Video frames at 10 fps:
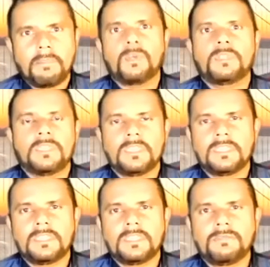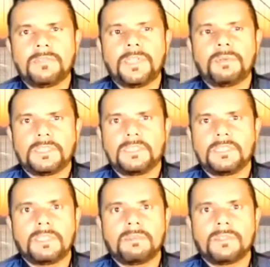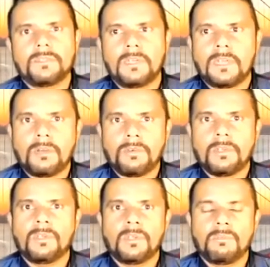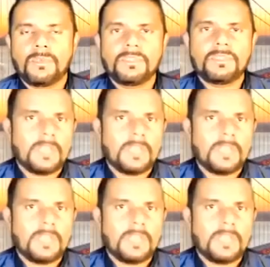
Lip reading: this video was just was how the because